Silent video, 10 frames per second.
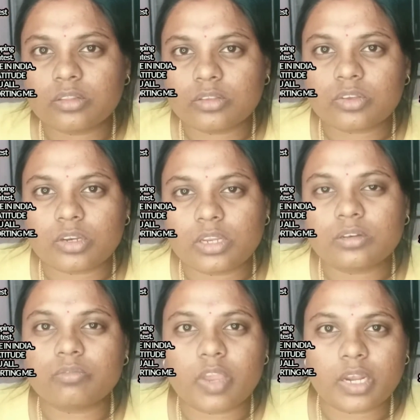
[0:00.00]
in the screen
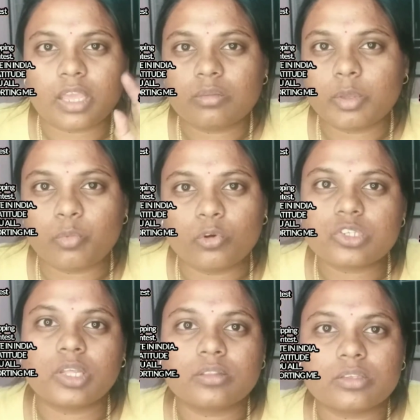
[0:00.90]
when I'll be
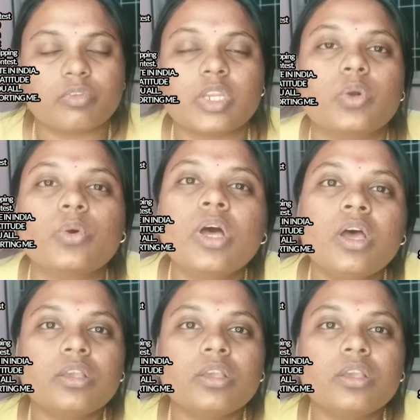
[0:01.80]
posting this video.